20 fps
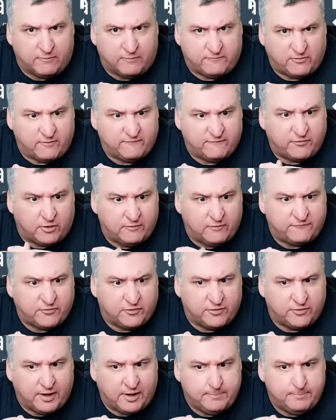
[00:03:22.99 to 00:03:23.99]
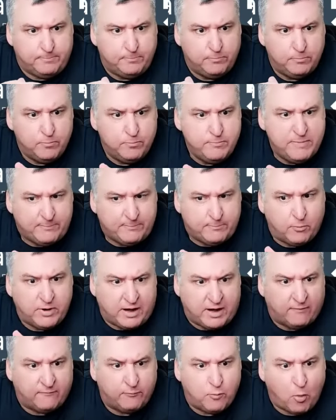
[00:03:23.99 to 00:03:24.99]
for the mid,
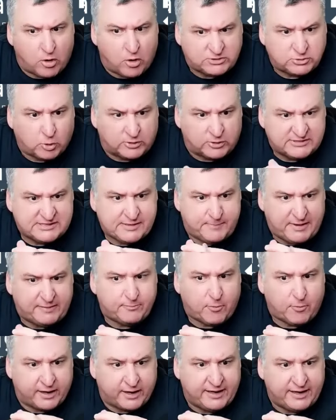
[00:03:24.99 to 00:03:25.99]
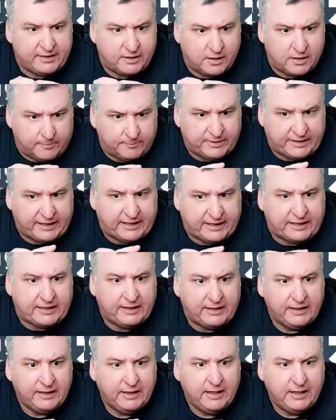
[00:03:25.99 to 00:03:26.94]
more towards the mid-market company.